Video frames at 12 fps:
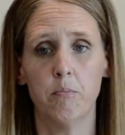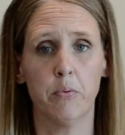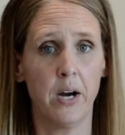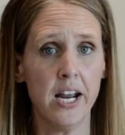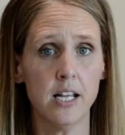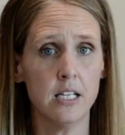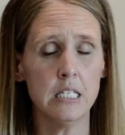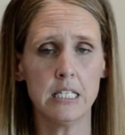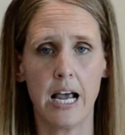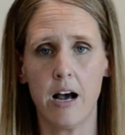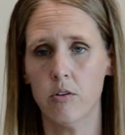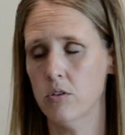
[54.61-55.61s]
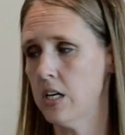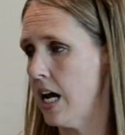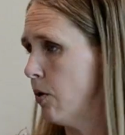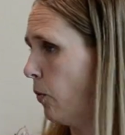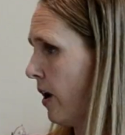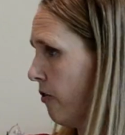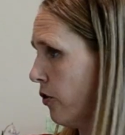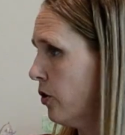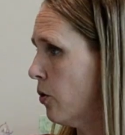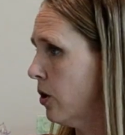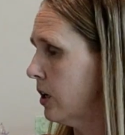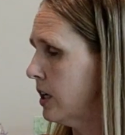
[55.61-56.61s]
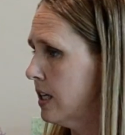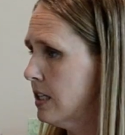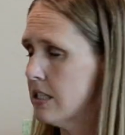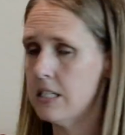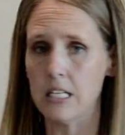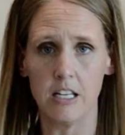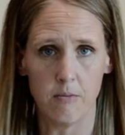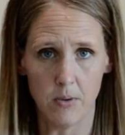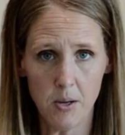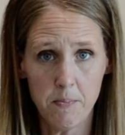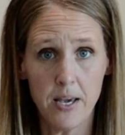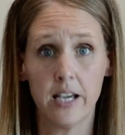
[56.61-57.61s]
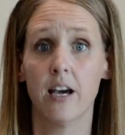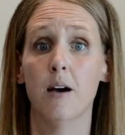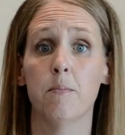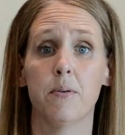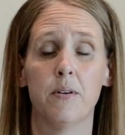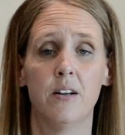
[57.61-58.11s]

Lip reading: break the sound and wait for the organist to give me a pickup,